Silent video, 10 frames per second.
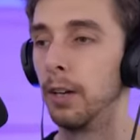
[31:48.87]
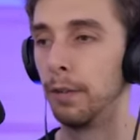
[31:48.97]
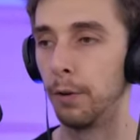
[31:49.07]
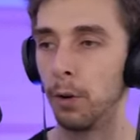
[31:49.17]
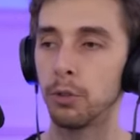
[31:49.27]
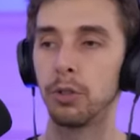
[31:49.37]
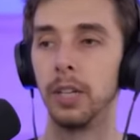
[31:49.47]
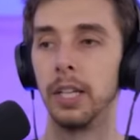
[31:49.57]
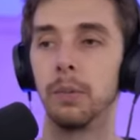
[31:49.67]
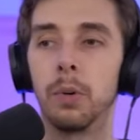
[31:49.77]

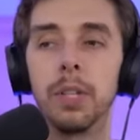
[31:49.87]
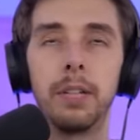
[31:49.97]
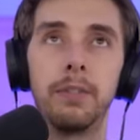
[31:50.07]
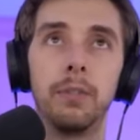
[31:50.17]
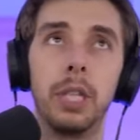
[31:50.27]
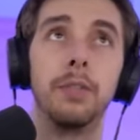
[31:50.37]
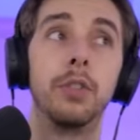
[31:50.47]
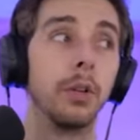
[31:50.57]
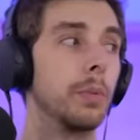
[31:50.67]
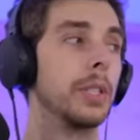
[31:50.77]
Unfortunately, what they've, they've
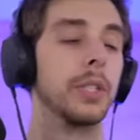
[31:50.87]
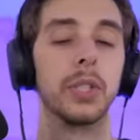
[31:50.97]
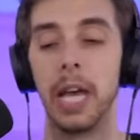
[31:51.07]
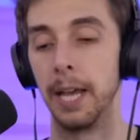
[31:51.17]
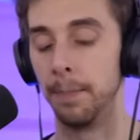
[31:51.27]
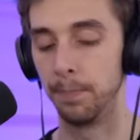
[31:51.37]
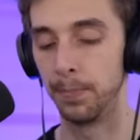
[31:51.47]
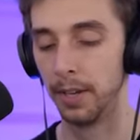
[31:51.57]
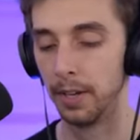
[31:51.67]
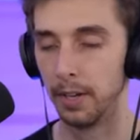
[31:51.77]
done with this game
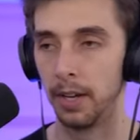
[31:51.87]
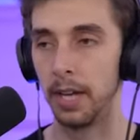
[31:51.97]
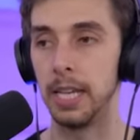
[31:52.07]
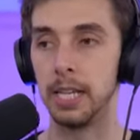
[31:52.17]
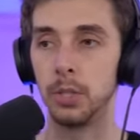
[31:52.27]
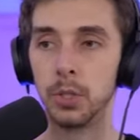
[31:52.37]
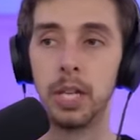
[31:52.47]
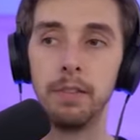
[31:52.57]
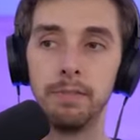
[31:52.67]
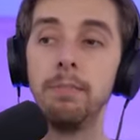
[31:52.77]
is
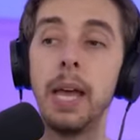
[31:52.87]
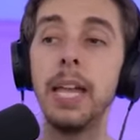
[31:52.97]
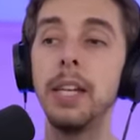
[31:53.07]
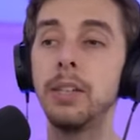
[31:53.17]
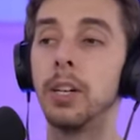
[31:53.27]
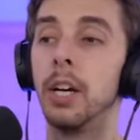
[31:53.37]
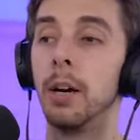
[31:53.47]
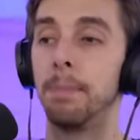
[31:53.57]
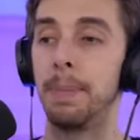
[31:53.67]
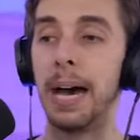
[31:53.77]
they made
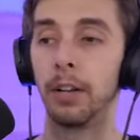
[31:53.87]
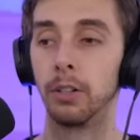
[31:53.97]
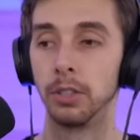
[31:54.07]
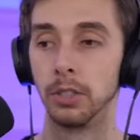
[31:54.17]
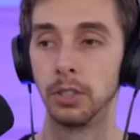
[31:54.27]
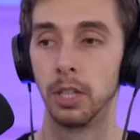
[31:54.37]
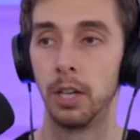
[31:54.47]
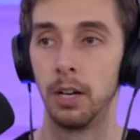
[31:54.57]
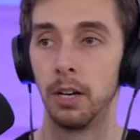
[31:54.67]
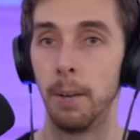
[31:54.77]
battles
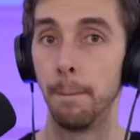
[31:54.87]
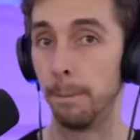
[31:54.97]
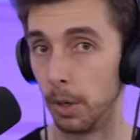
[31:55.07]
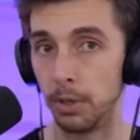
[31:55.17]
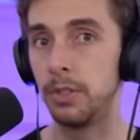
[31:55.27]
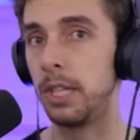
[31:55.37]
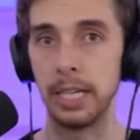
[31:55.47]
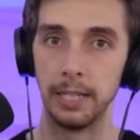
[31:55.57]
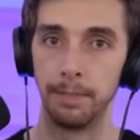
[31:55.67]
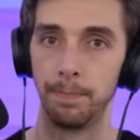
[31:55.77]

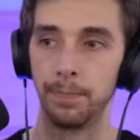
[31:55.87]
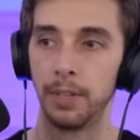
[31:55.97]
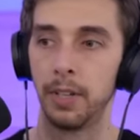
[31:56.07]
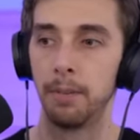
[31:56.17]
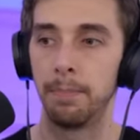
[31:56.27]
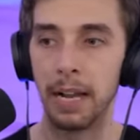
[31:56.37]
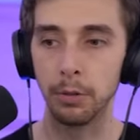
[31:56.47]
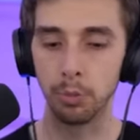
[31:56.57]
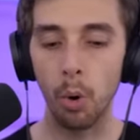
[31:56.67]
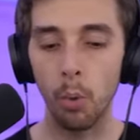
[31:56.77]
mundane.
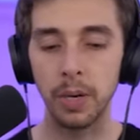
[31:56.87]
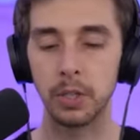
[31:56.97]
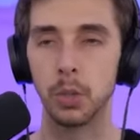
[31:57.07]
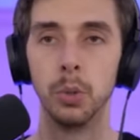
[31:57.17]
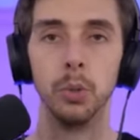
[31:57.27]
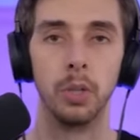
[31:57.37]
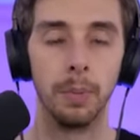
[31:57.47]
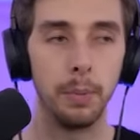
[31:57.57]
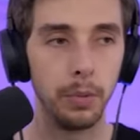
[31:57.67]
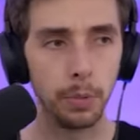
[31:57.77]
Battles were always cool.
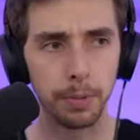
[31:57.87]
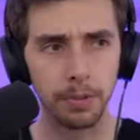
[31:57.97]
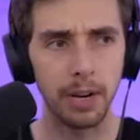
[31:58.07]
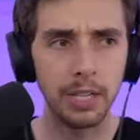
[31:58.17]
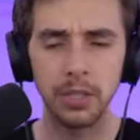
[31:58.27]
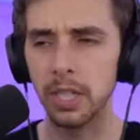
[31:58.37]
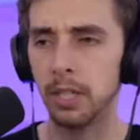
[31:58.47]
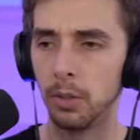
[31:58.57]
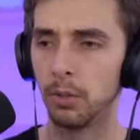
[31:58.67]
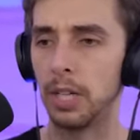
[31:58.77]
I mean, when you're
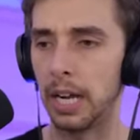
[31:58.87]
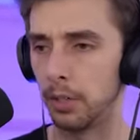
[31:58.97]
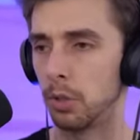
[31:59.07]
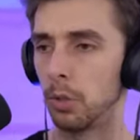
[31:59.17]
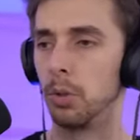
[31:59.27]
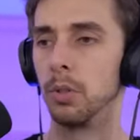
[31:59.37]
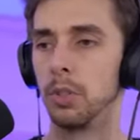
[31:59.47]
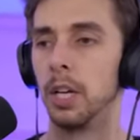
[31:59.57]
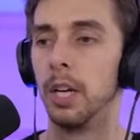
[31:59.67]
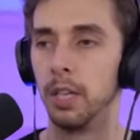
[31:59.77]
progressing your
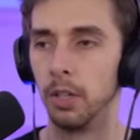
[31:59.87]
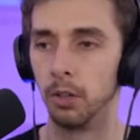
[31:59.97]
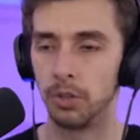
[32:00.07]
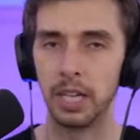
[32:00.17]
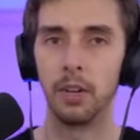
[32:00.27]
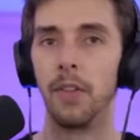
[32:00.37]
dinosaurs, you're taking